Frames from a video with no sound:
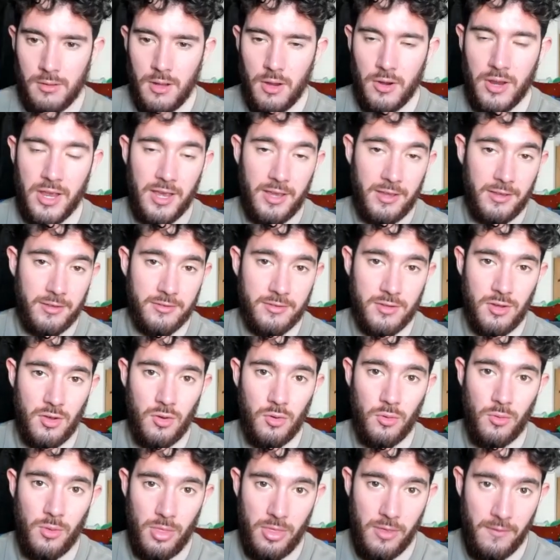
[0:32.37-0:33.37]
Okay,
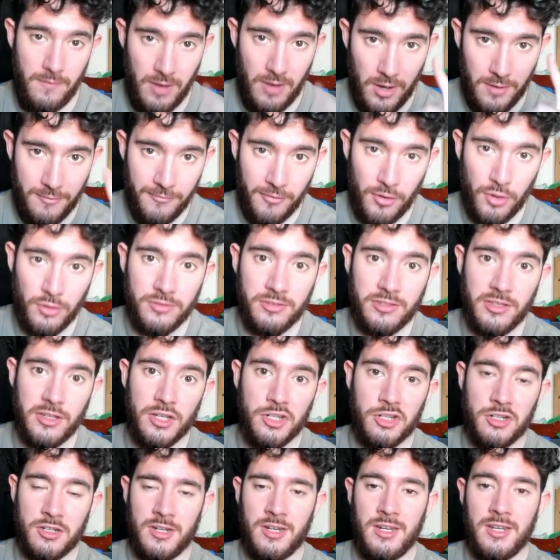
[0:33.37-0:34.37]
so the very first
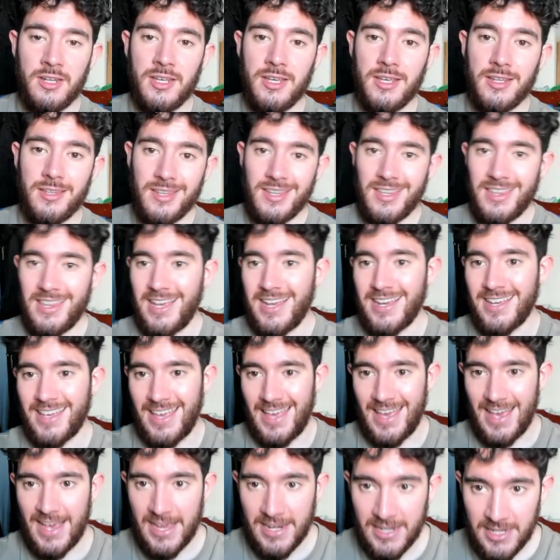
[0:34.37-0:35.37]
thing you're gonna need,
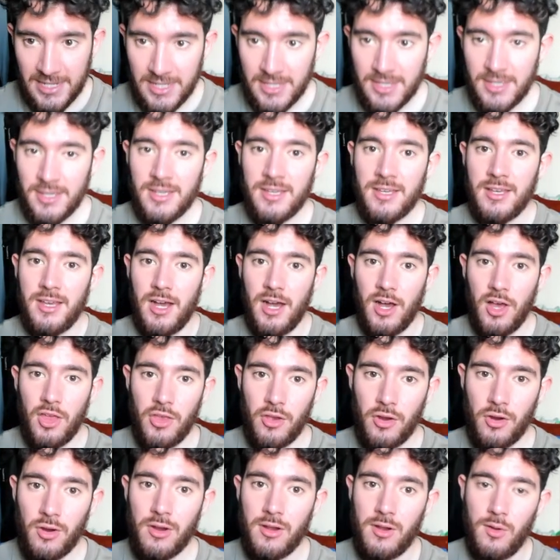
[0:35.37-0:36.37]
like any
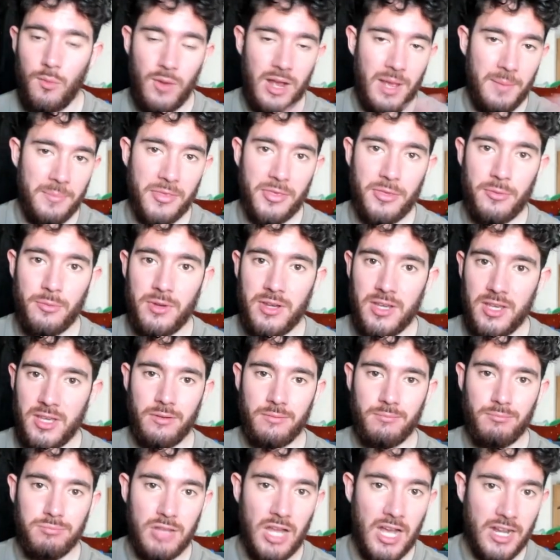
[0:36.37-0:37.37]
other
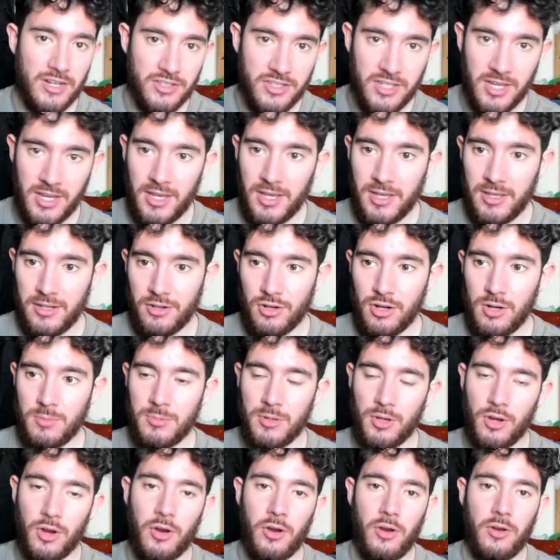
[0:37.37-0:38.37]
Web3 blockchain
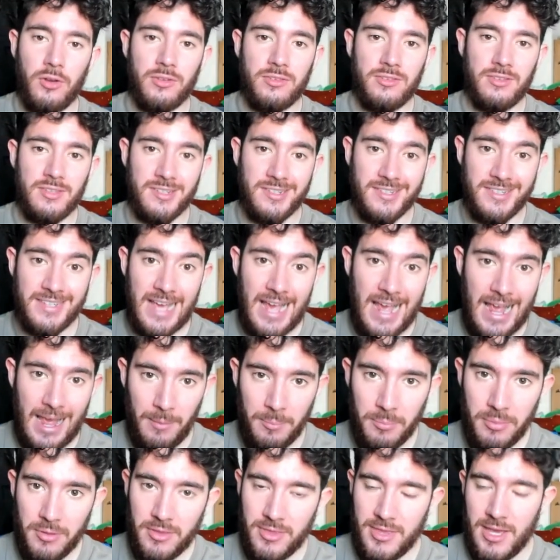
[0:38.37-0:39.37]
cryptocurrency
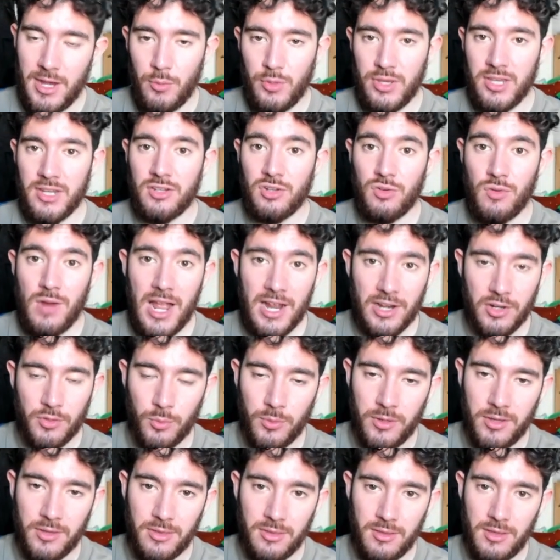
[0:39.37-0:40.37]
dApp that we
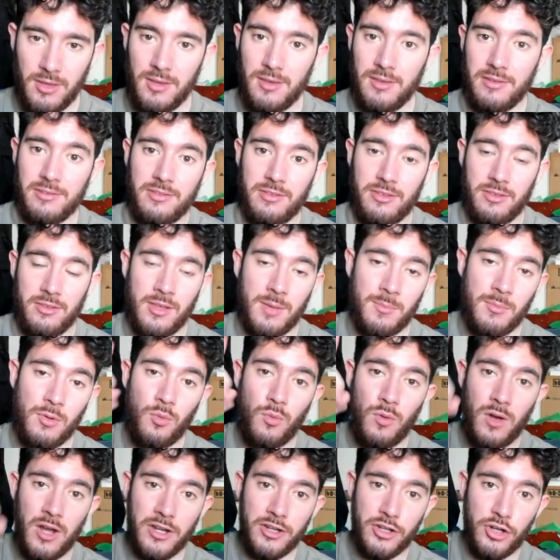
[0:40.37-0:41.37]
interact with is number
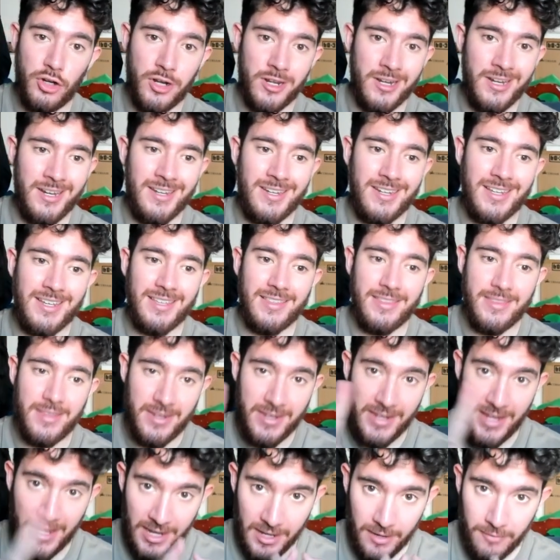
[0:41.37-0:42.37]
one, you're gonna need the
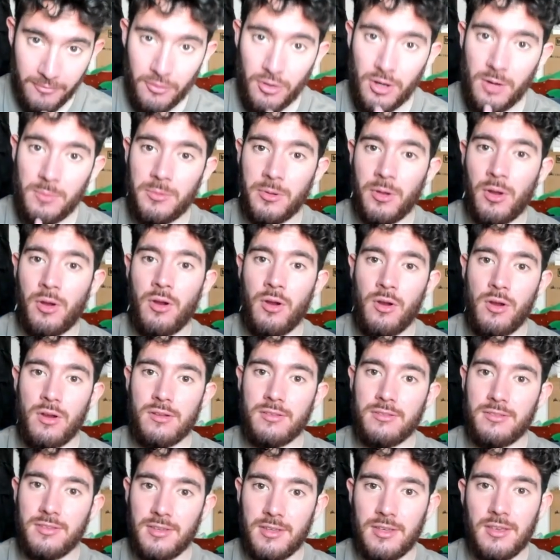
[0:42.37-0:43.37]
native
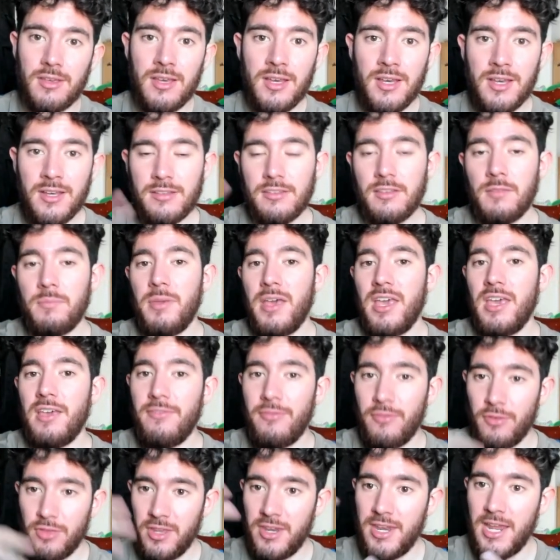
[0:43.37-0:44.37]
cryptocurrency to pay
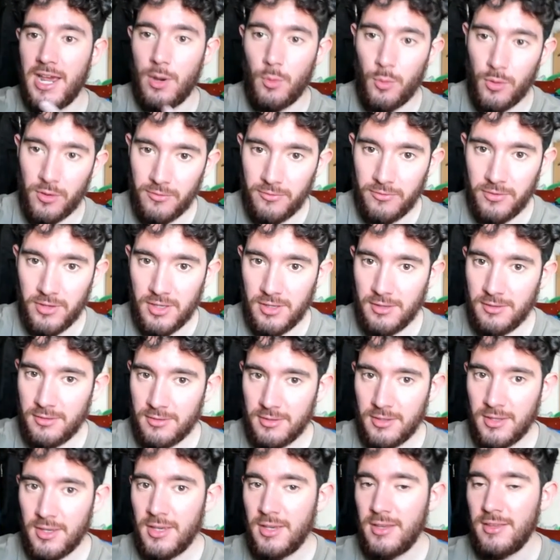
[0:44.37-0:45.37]
for the network
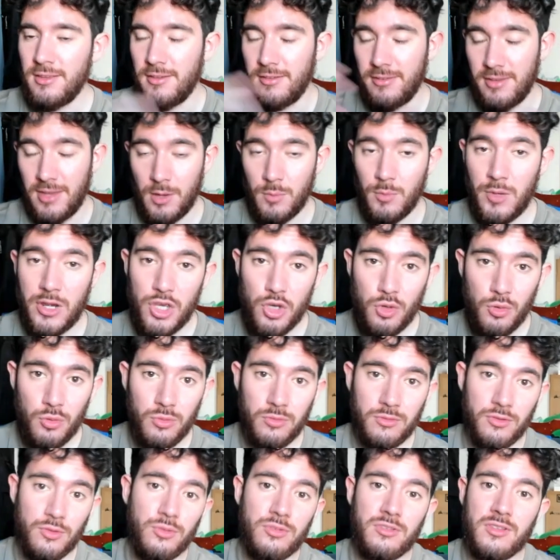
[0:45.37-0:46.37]
fees. The same way
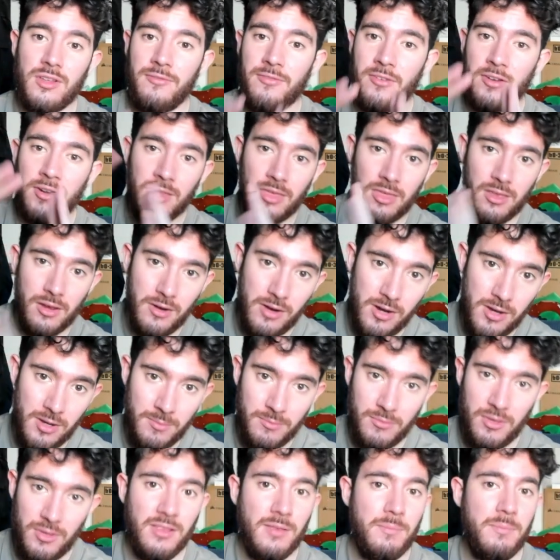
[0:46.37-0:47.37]
you do stuff on
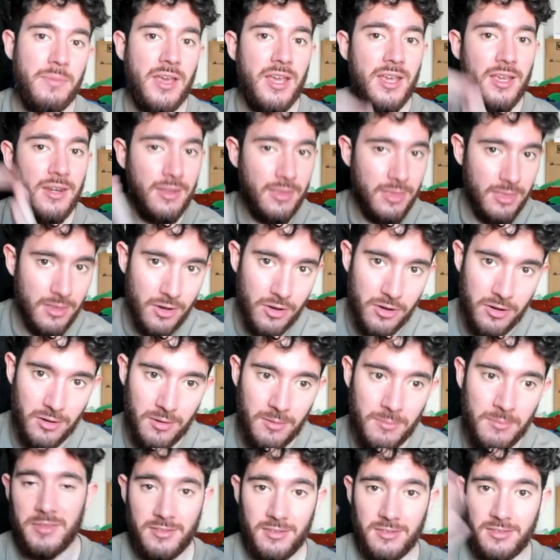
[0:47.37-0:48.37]
Ethereum, you have to pay in
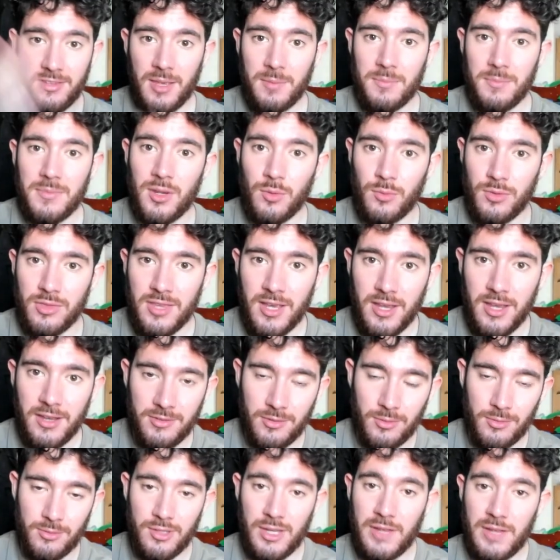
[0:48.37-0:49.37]
Ethereum. It's the same thing with
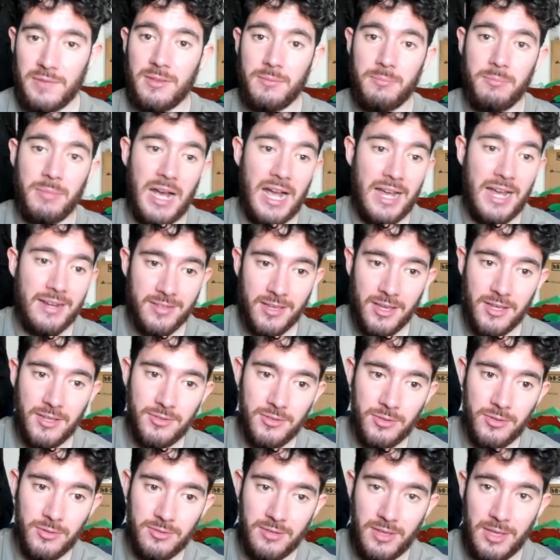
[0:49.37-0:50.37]
Tezos. You have to buy
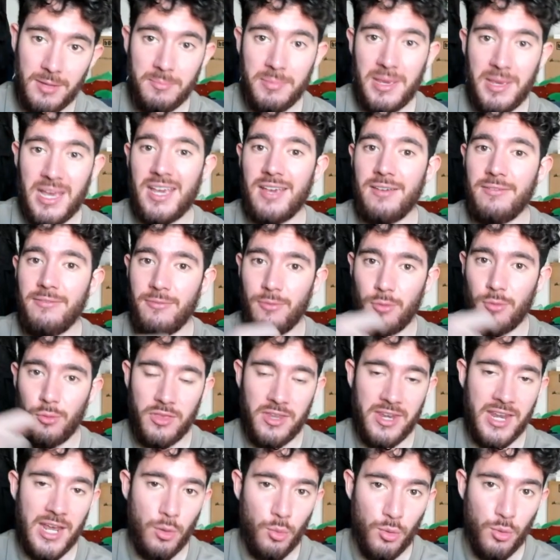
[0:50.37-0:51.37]
Tezos and pay for
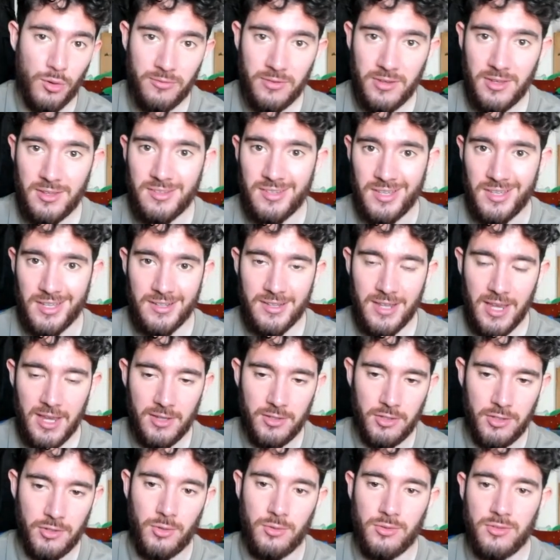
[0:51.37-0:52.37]
the network fees in
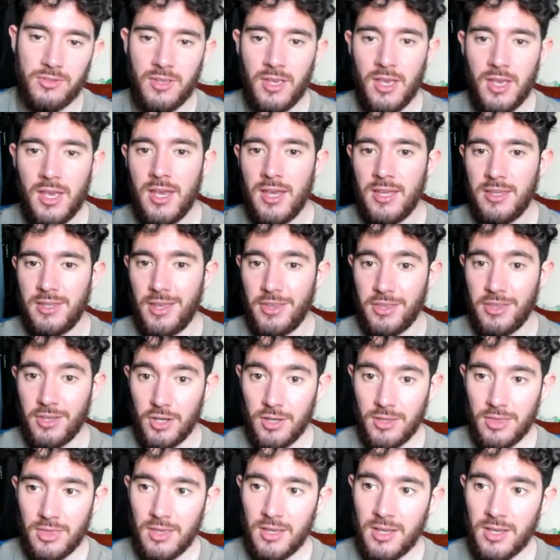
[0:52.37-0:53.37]
Tezos. Now the
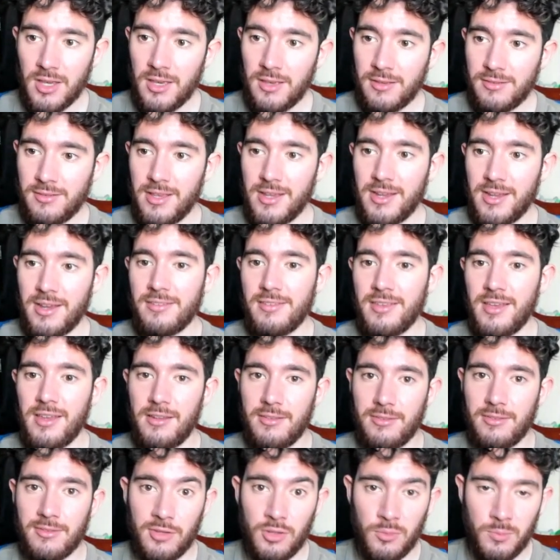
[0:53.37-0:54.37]
good thing is, like I said,
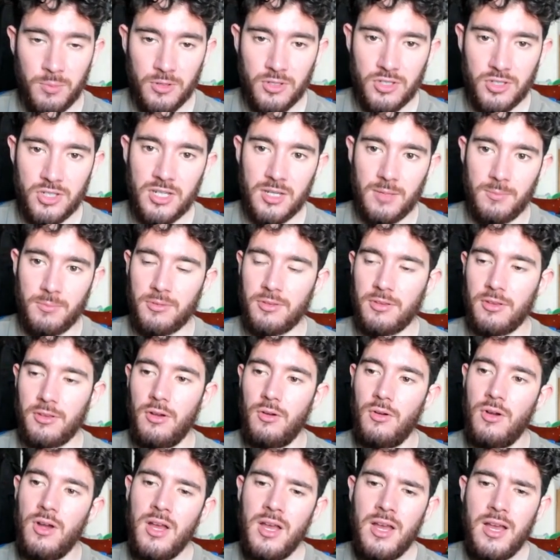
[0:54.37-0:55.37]
it's super cheap.
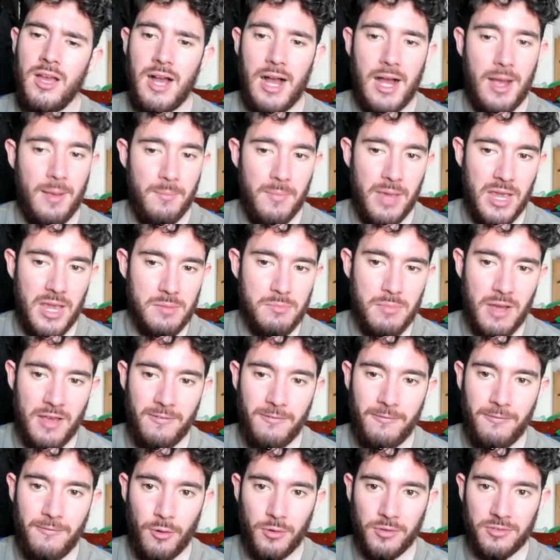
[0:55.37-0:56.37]
So I made my
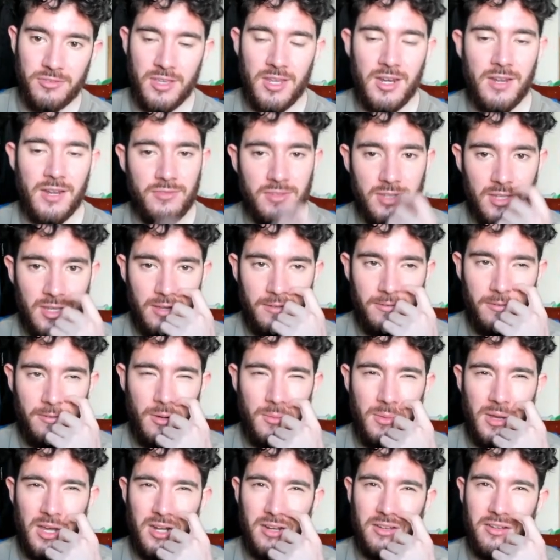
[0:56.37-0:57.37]
first NFT for
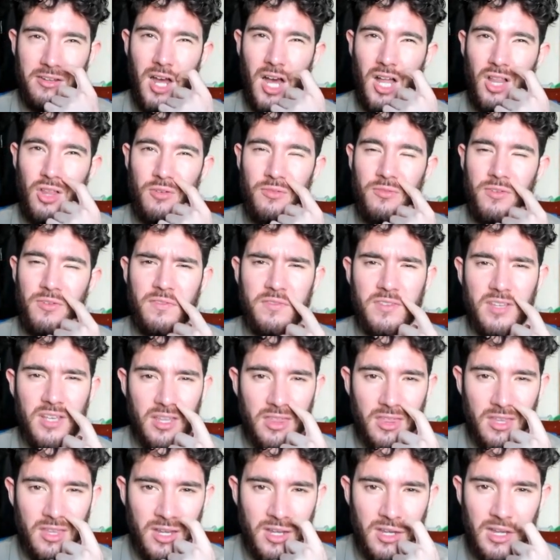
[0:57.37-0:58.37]
about a dollar fifty,
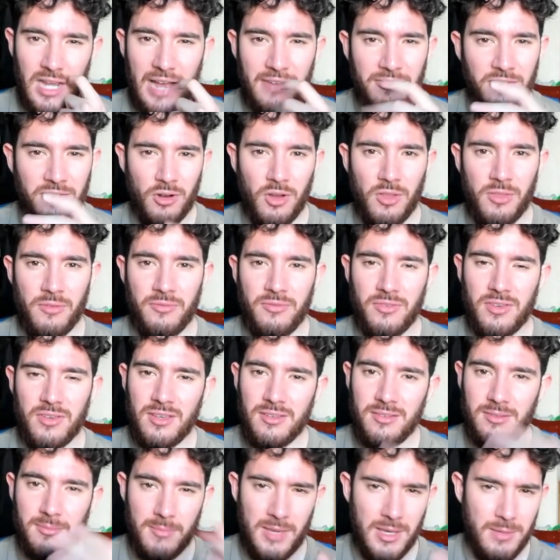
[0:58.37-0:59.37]
I think, after all the
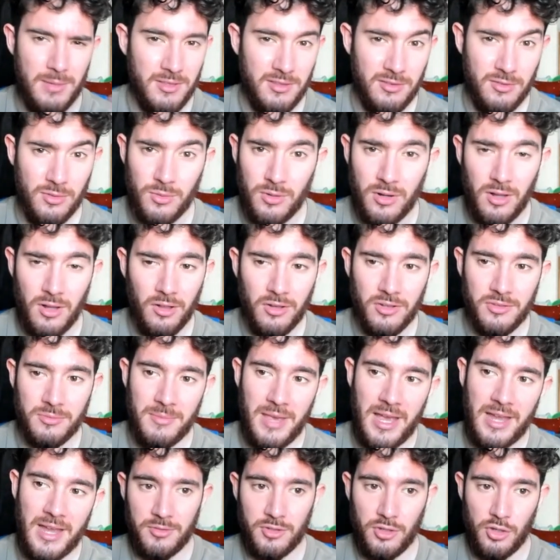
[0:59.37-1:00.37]
fees, maybe two dollars
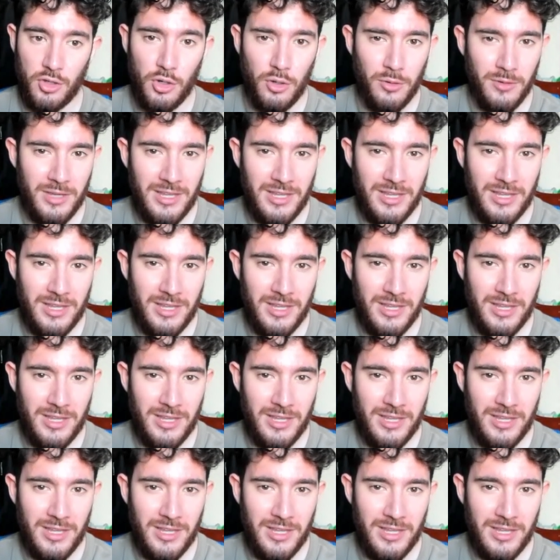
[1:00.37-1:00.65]
max. So you don't